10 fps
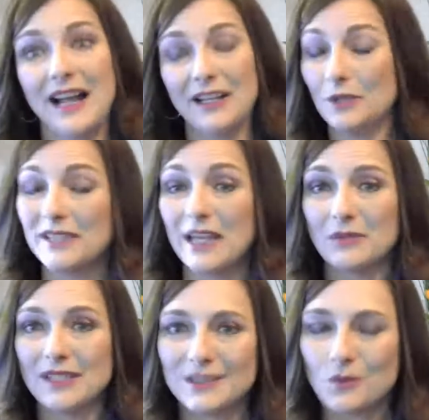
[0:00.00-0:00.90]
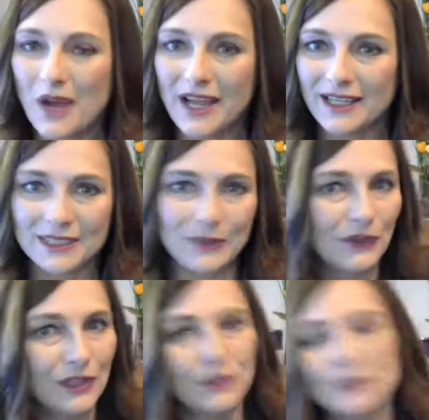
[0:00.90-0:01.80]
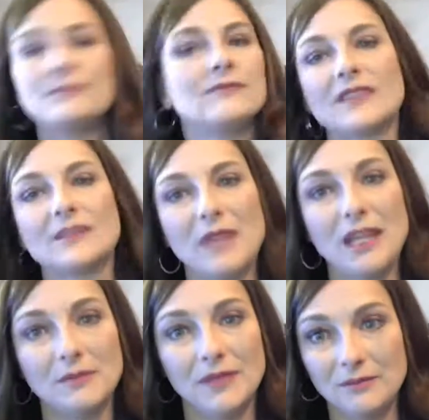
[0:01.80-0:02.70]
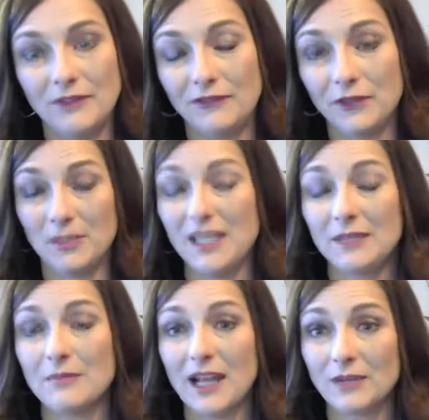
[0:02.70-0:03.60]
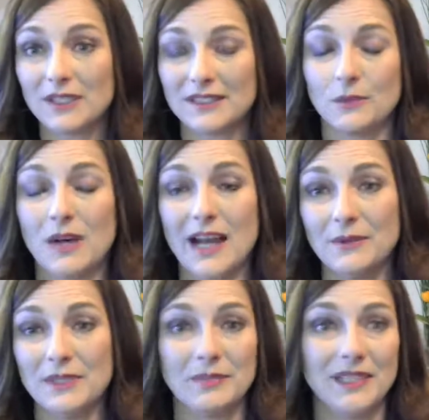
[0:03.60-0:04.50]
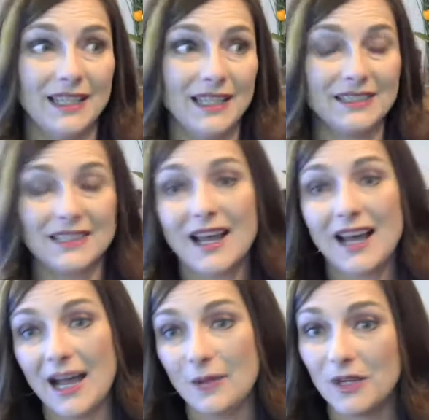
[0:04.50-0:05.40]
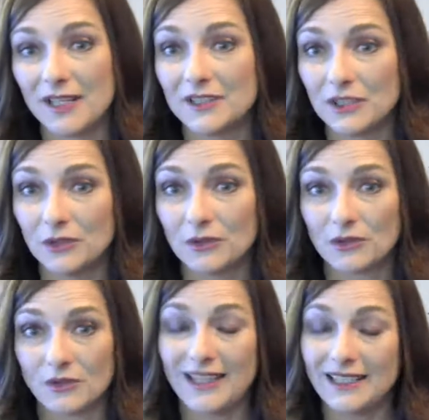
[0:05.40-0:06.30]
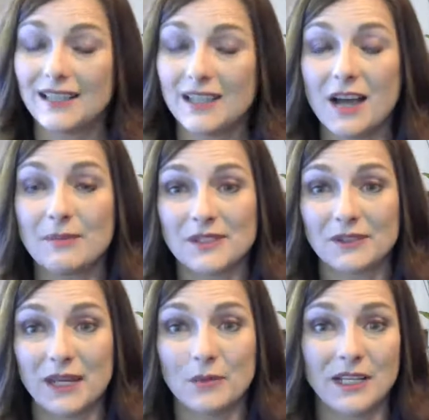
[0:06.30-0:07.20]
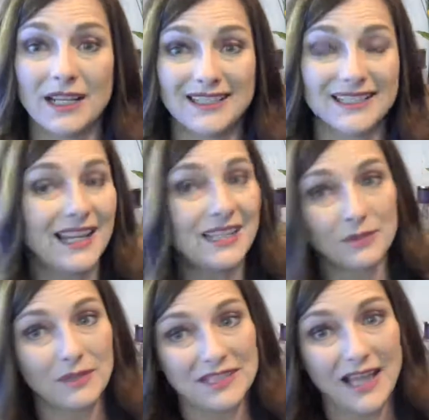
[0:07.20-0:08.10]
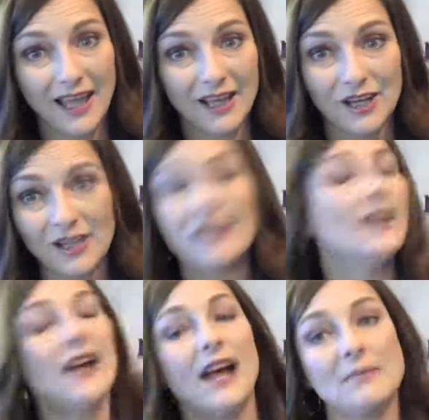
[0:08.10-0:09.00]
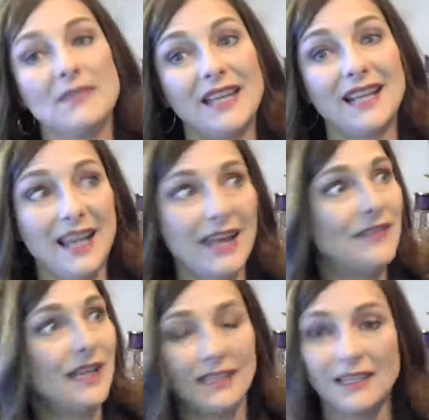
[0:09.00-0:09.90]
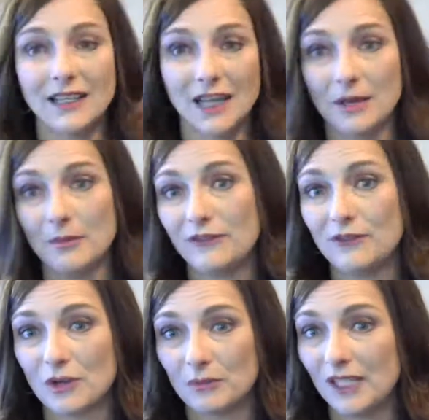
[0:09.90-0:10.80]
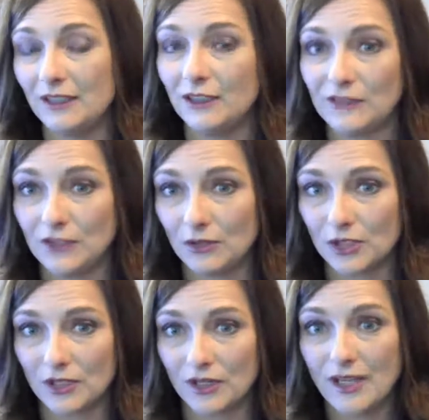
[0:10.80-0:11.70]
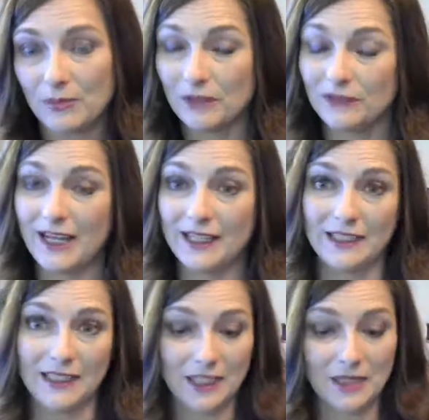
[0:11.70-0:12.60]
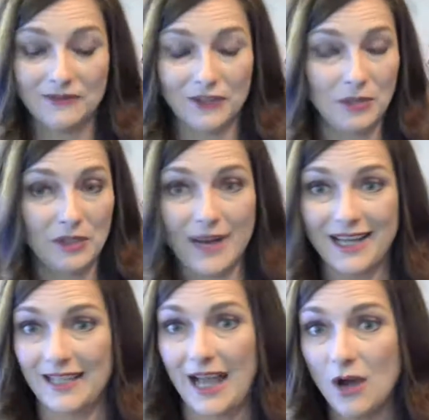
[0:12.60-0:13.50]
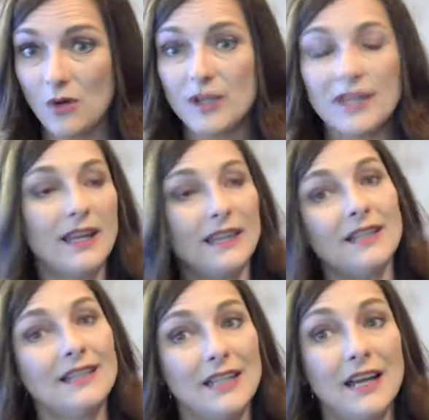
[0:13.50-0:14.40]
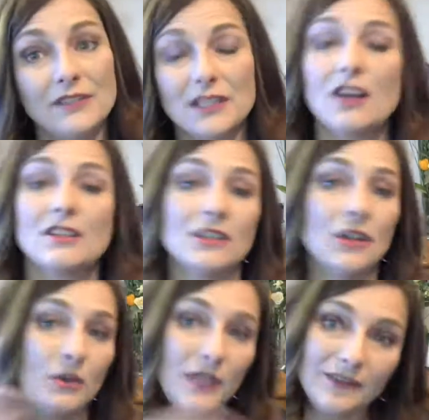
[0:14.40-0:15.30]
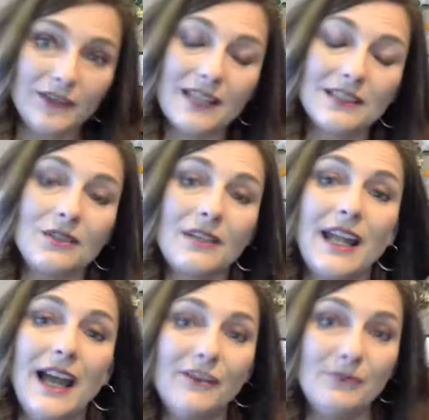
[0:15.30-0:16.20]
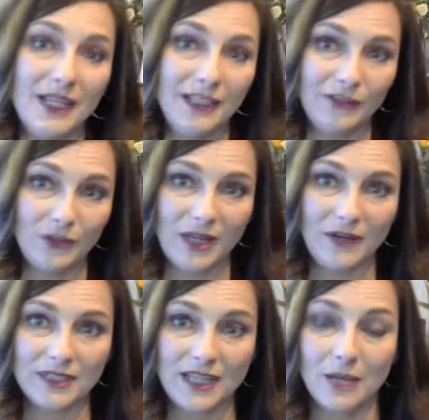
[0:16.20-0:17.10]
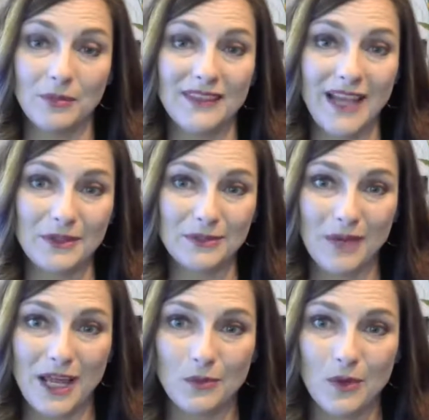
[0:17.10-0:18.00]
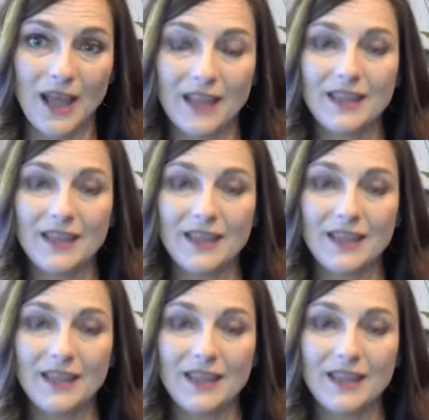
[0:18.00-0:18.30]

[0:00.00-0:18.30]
I don't know what that reason why is for you. Maybe for me, my reason why was because I wanted to create income so that when I decide to retire, then I have that income for me in the future, providing income for me right now, and then enough to also invest so that I have money for my retirement. That was my why.